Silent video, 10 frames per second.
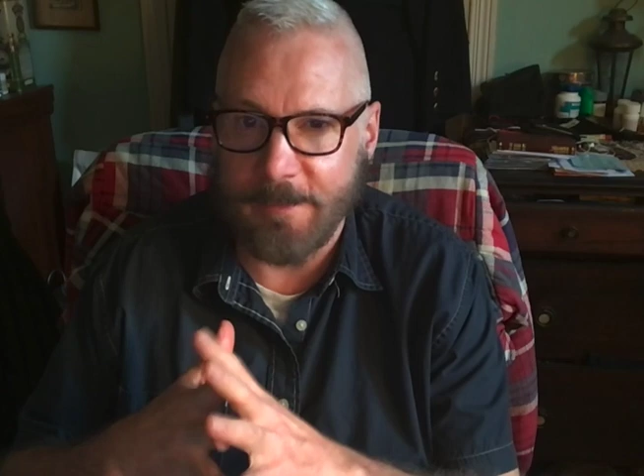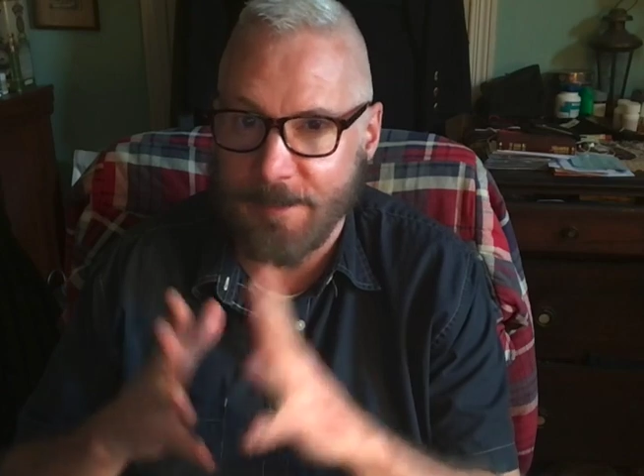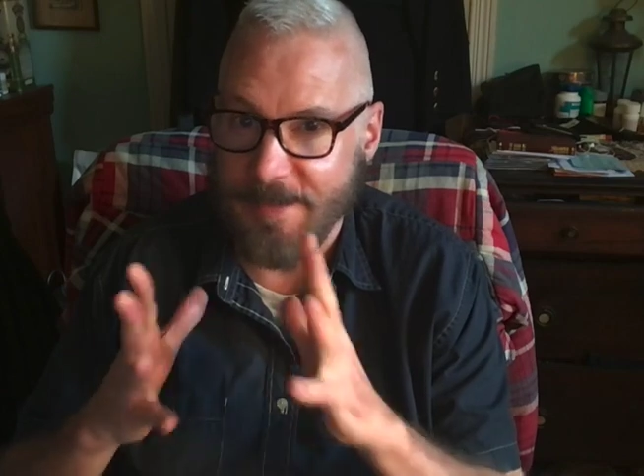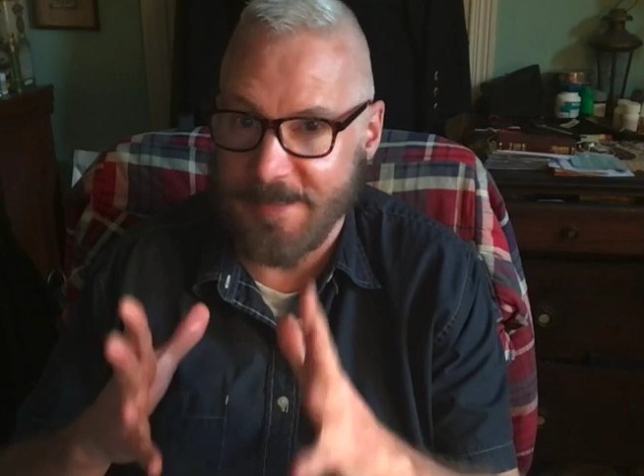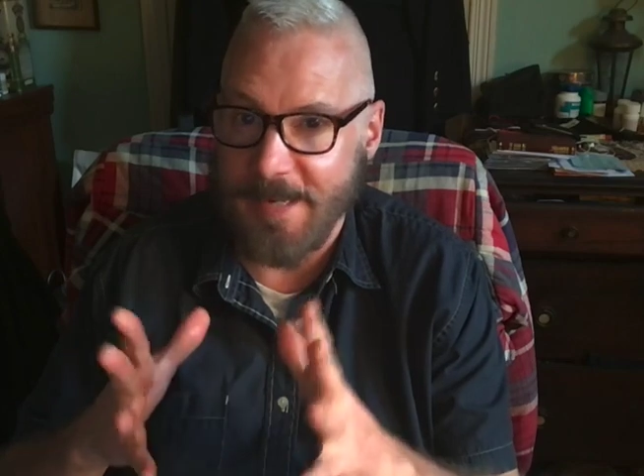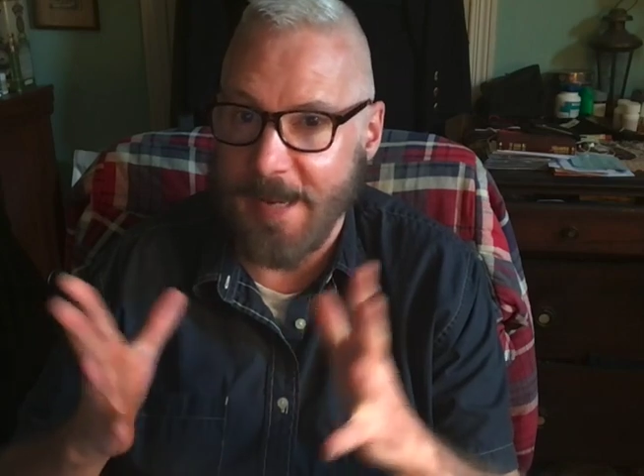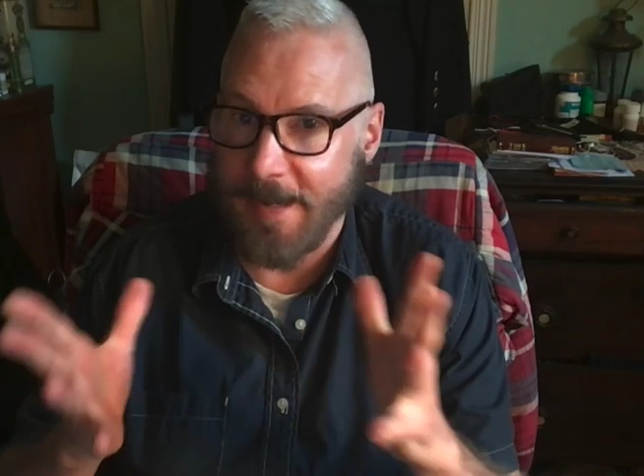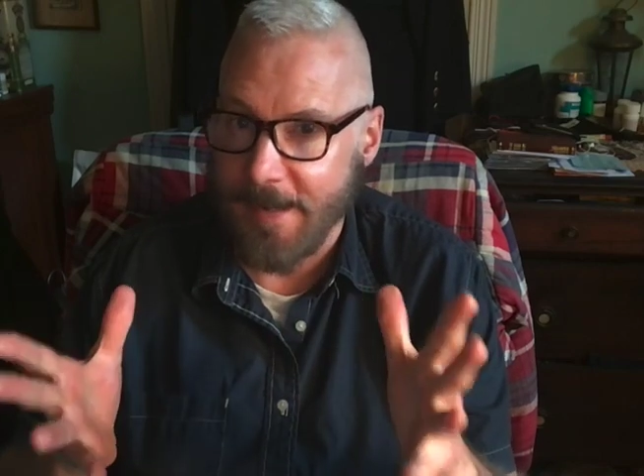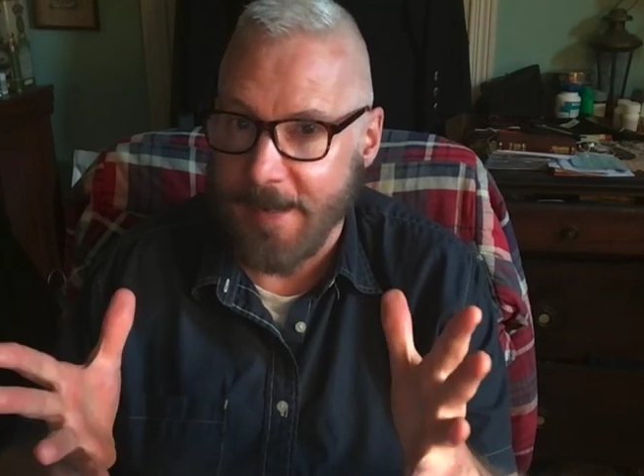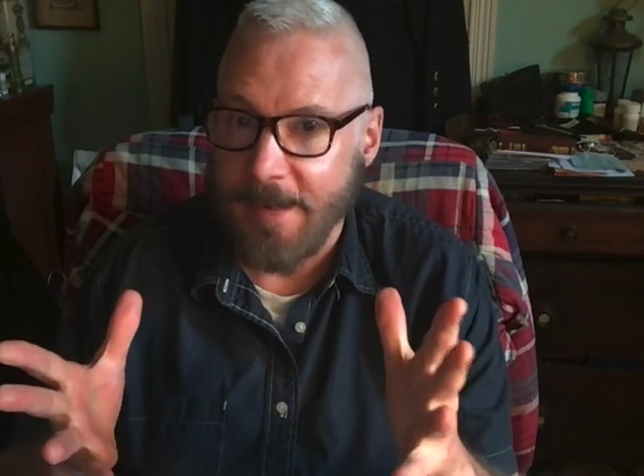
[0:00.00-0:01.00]
I'm just saying,
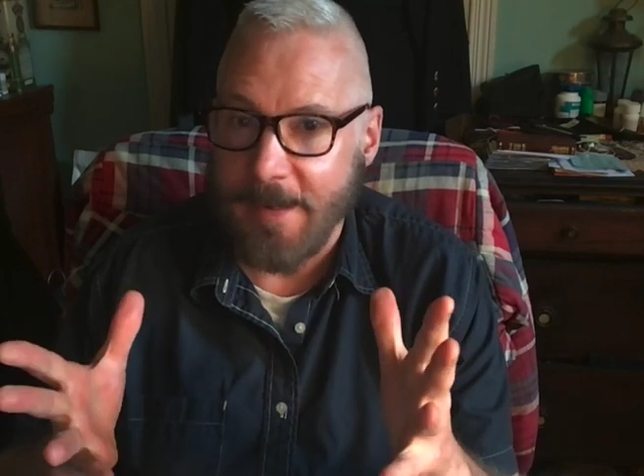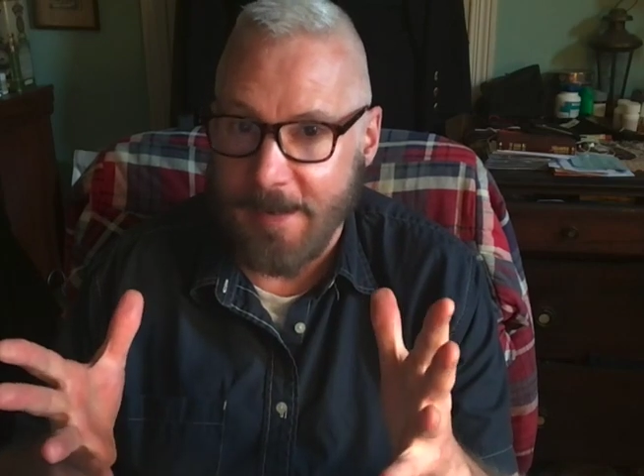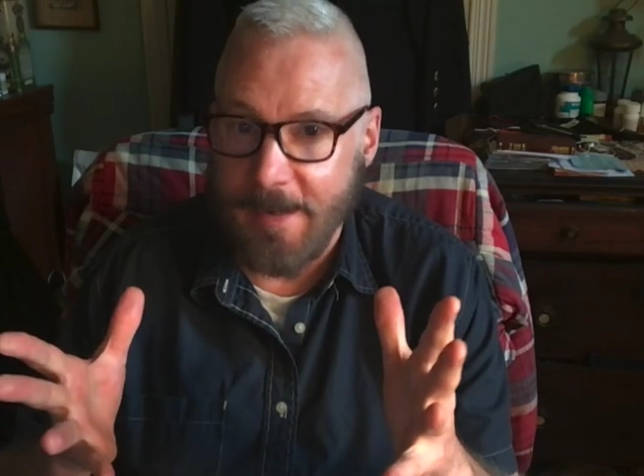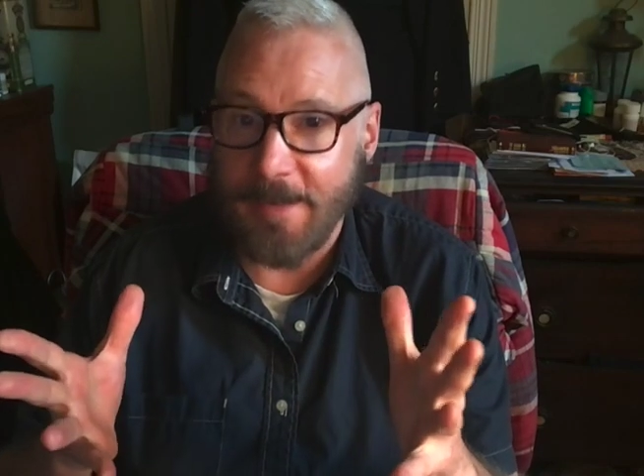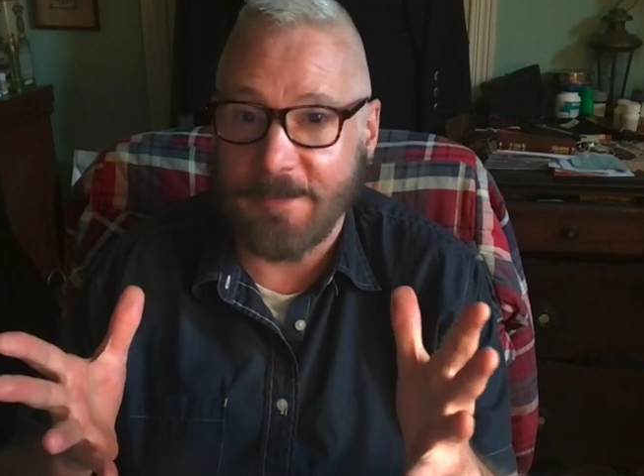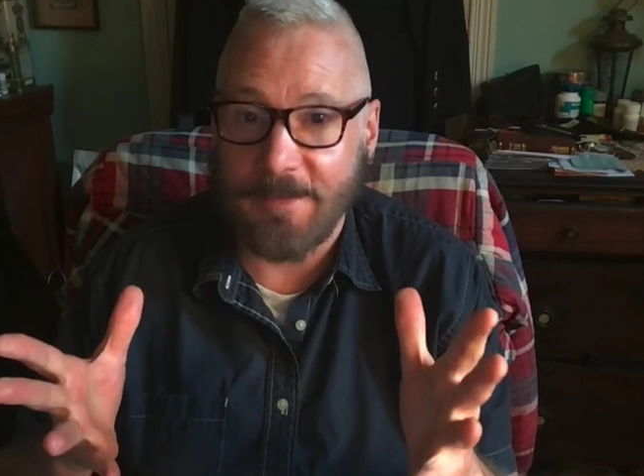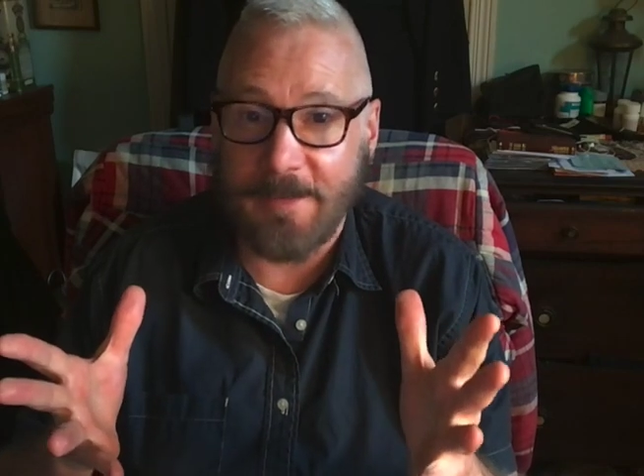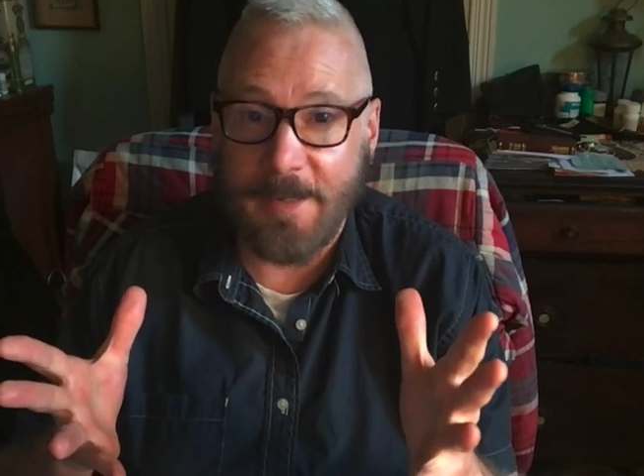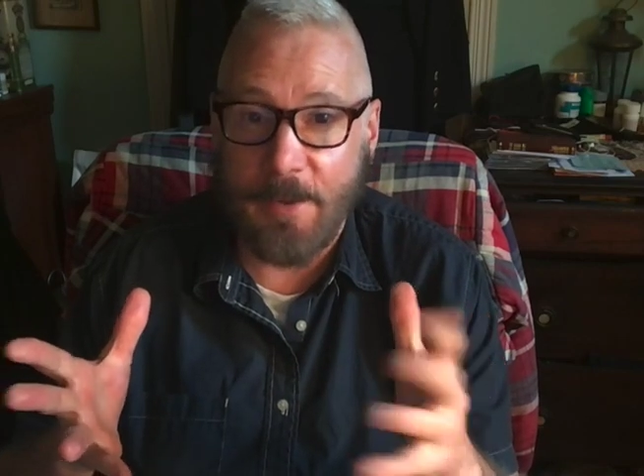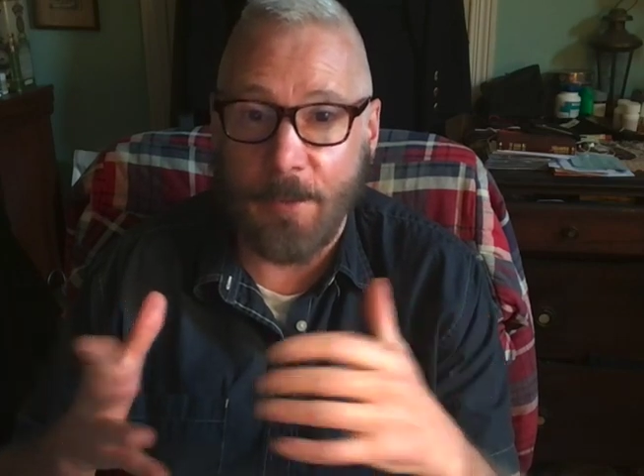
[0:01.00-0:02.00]
is this
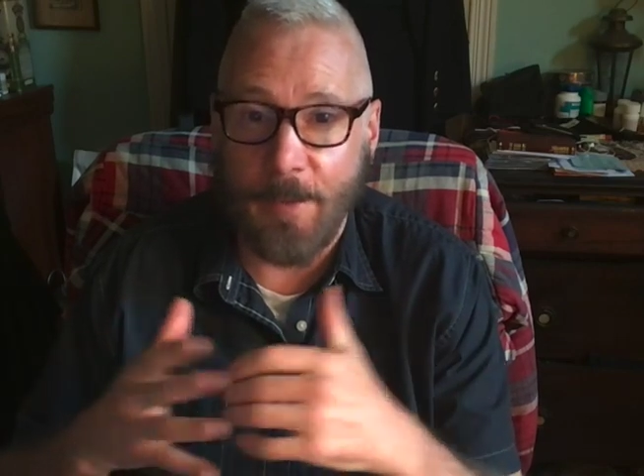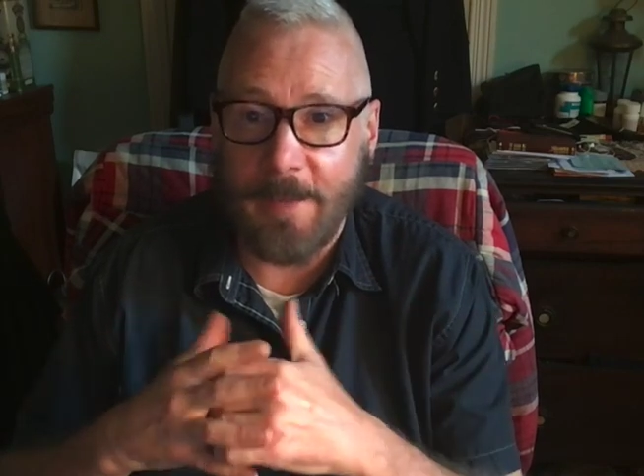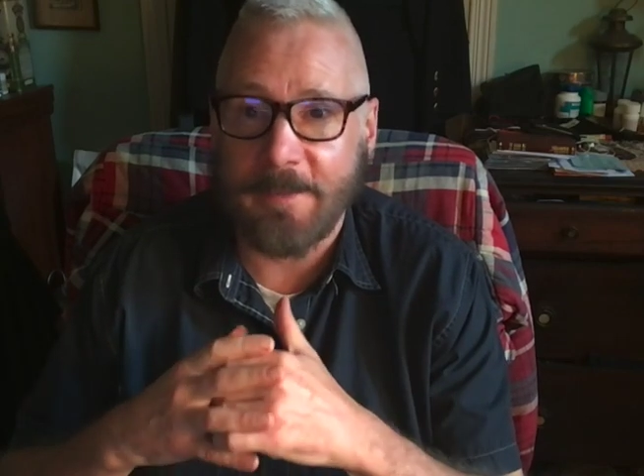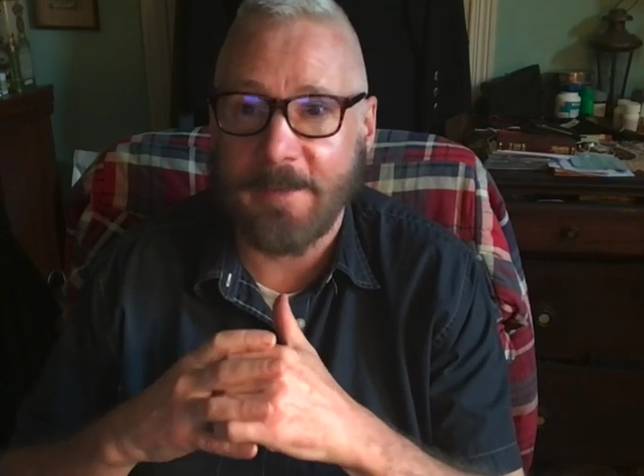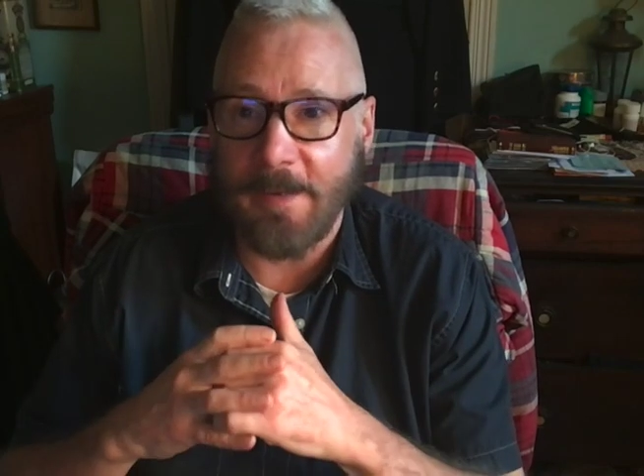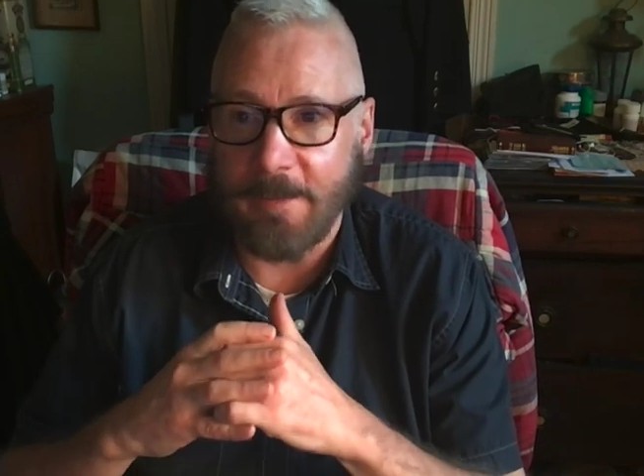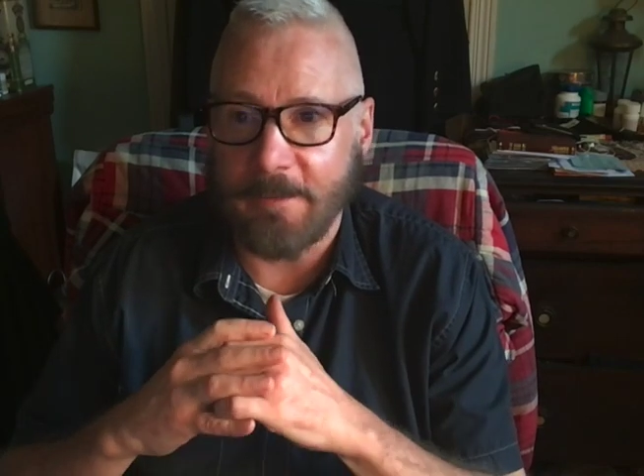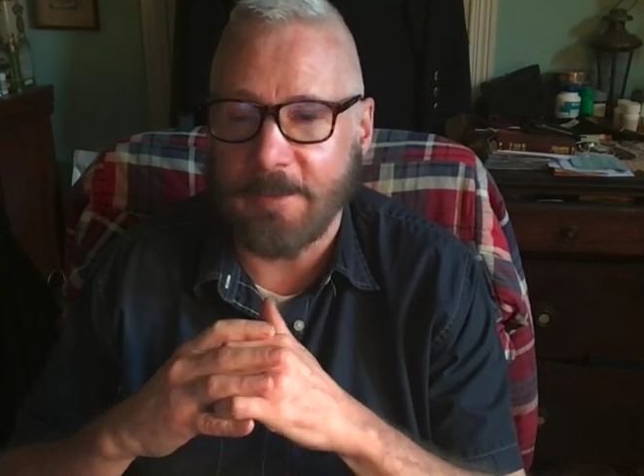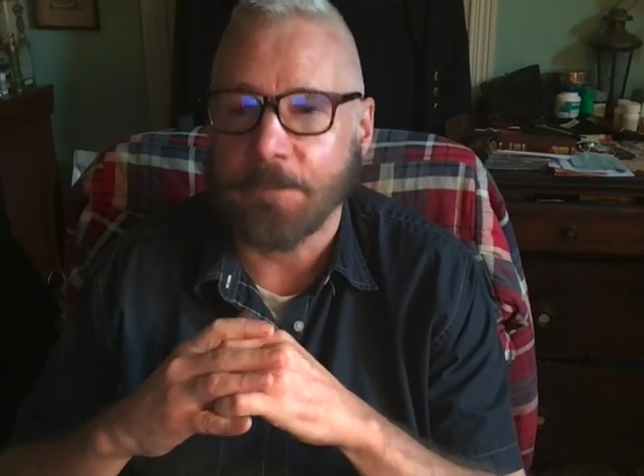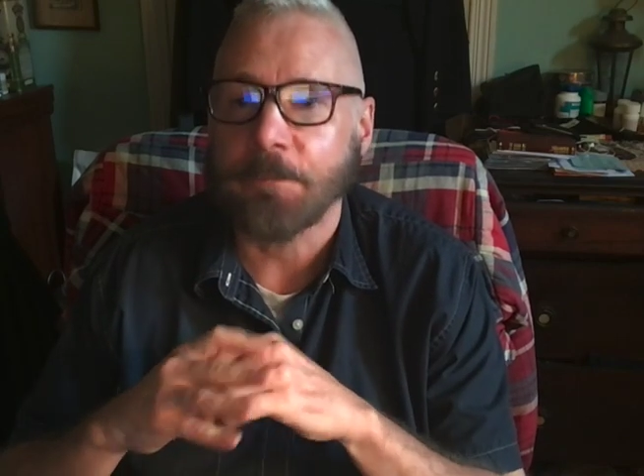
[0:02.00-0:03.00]
a correct sentence?